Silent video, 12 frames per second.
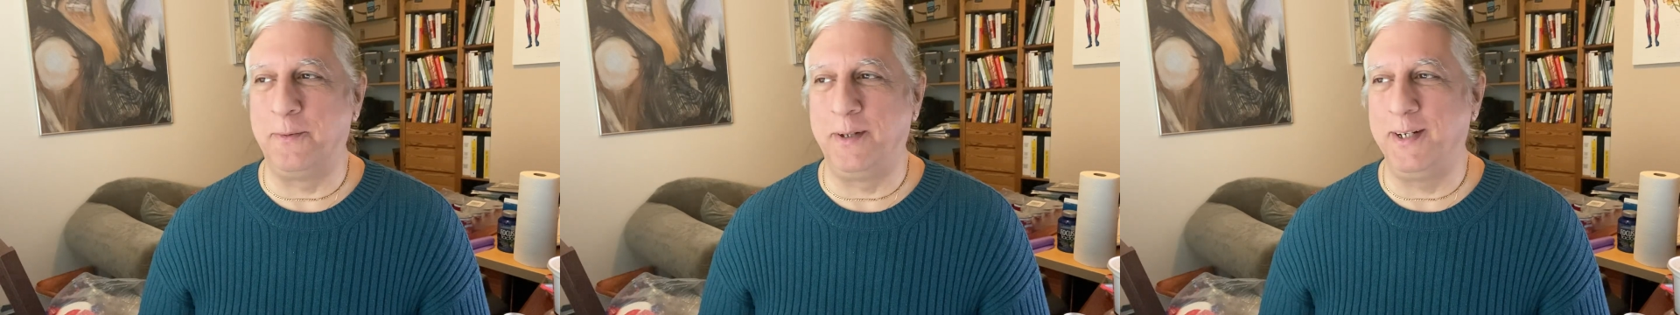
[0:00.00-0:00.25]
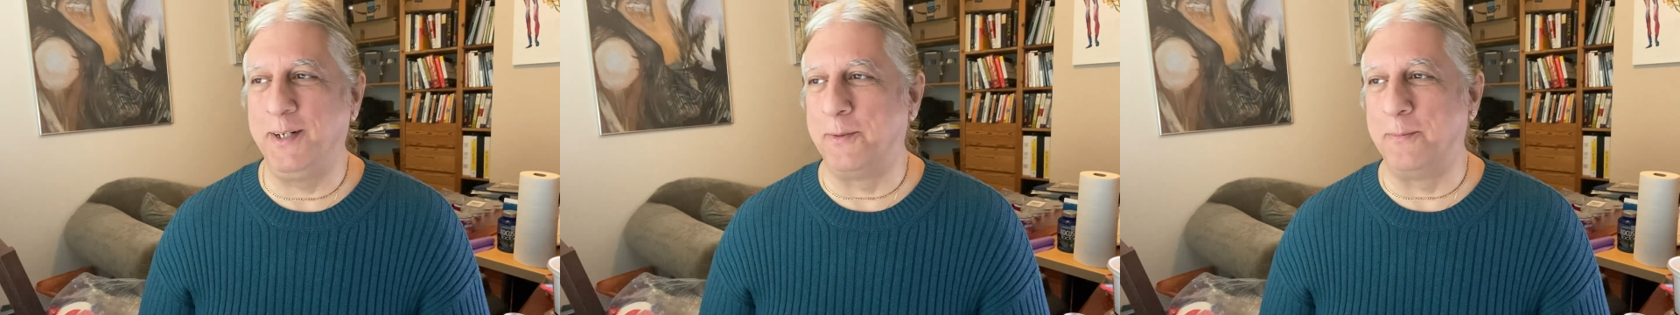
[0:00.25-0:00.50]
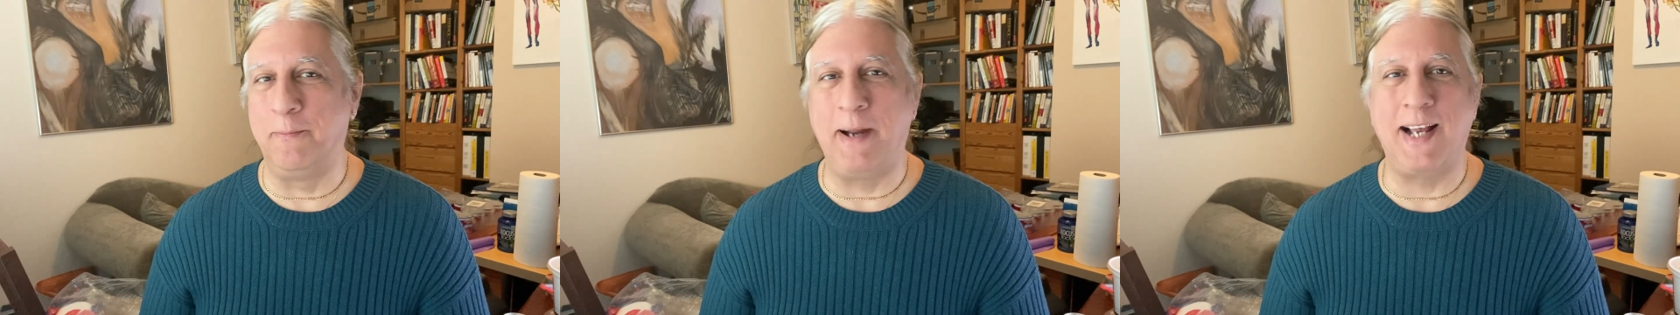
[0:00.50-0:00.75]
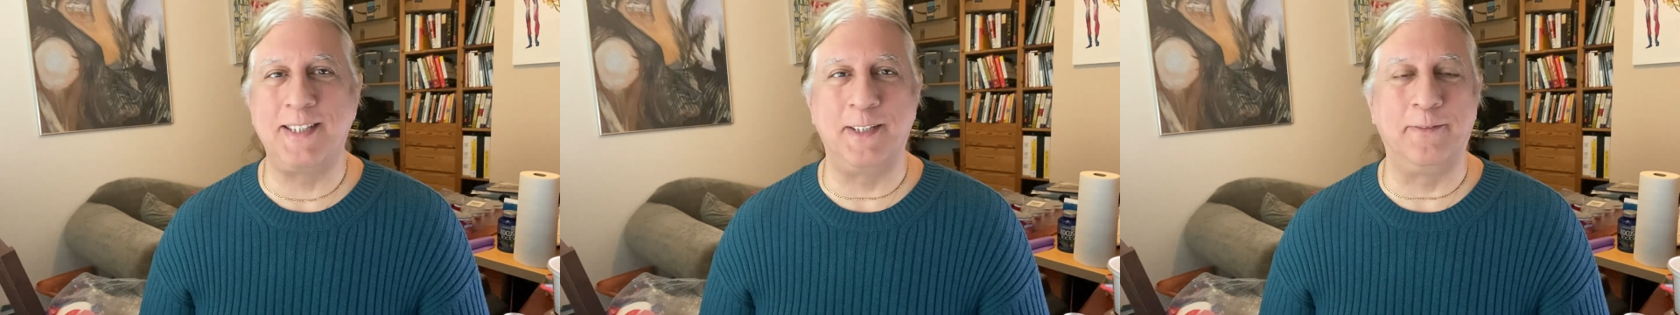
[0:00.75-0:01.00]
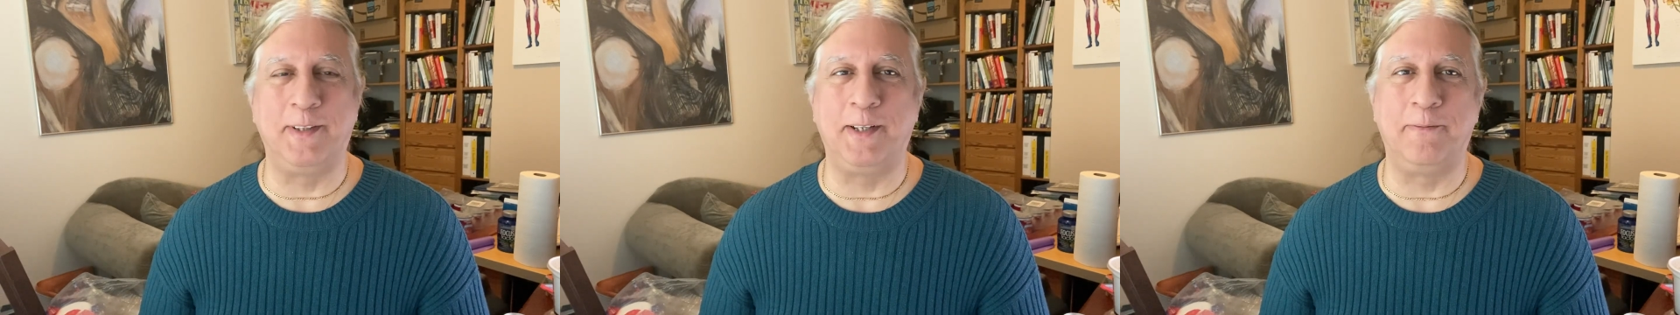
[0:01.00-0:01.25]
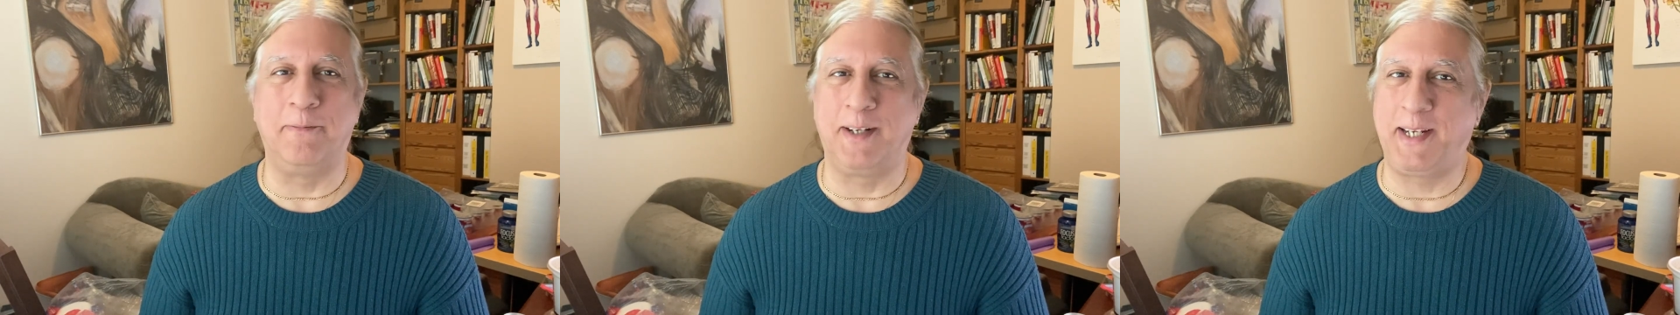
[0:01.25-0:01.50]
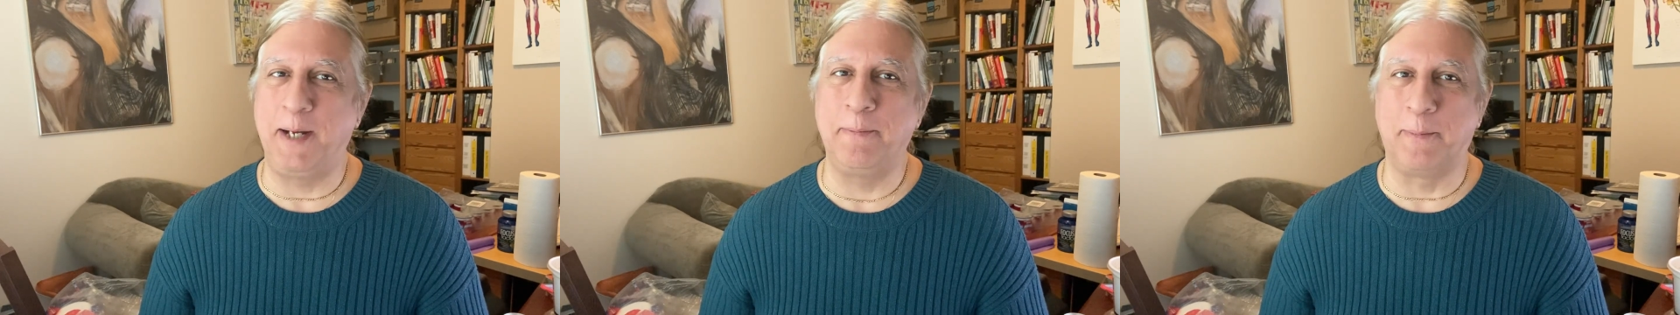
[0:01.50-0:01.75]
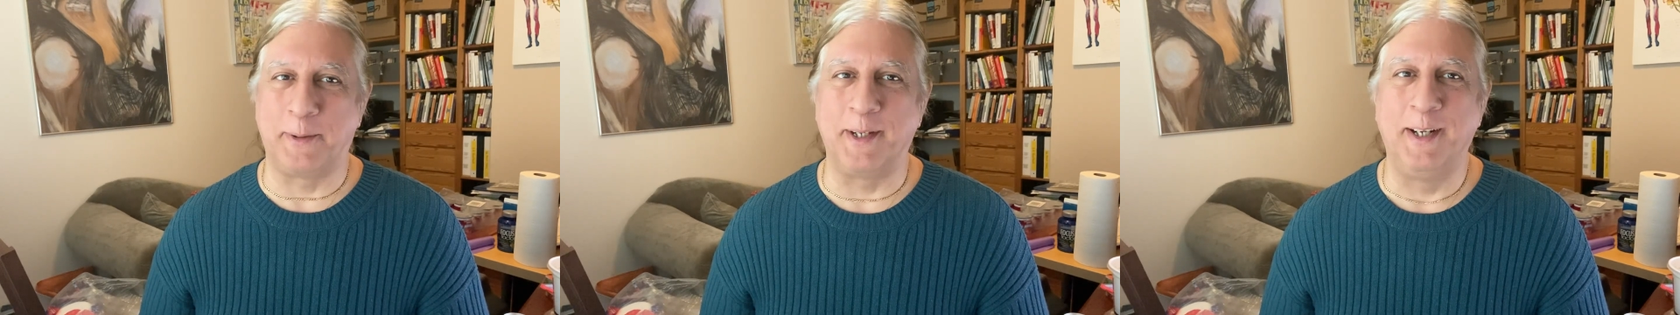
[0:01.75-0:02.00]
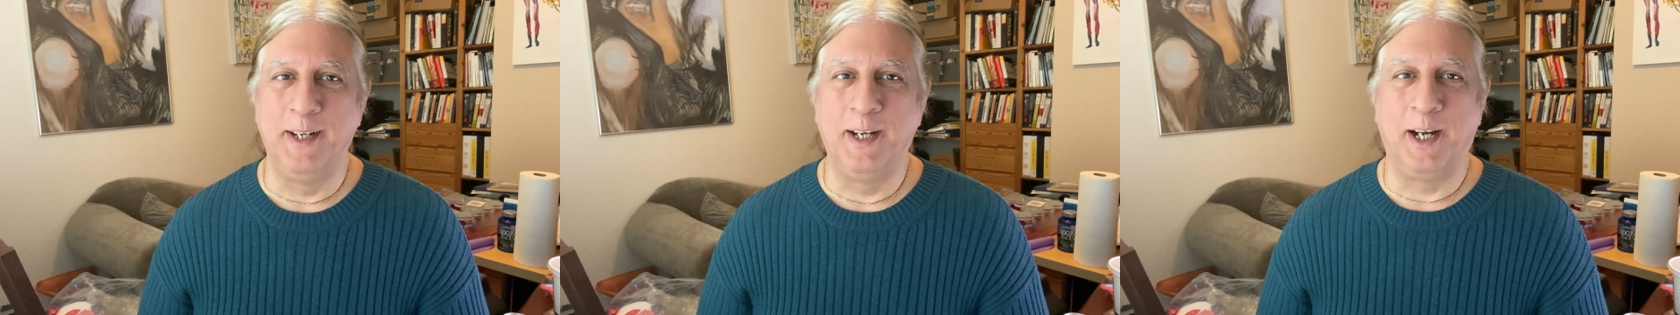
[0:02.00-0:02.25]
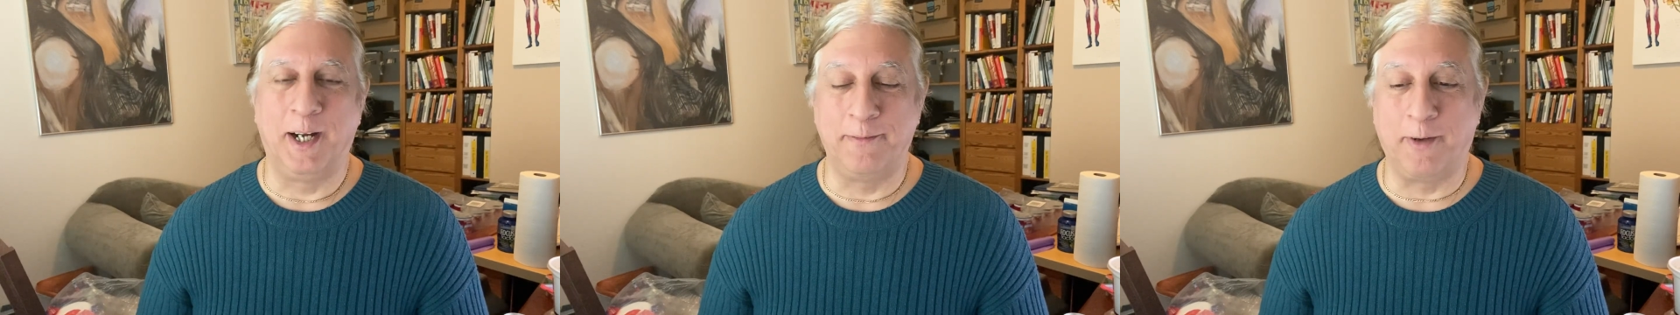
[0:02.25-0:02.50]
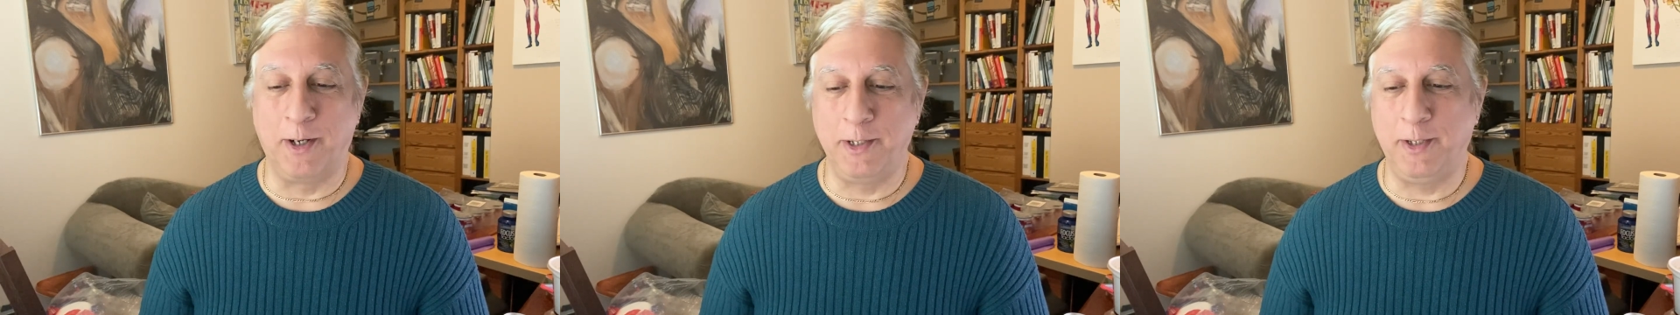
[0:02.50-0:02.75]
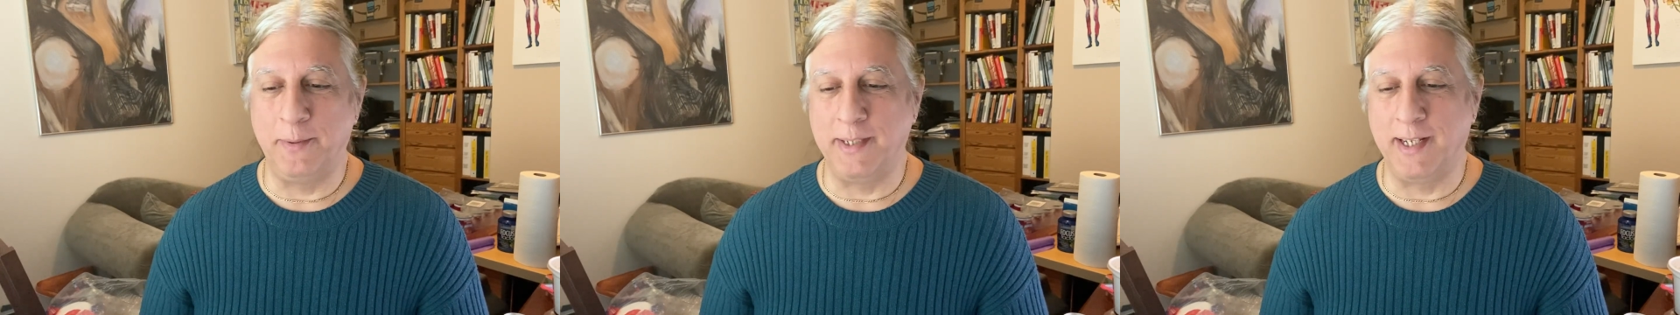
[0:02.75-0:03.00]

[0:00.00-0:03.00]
They're massively capable of arguing.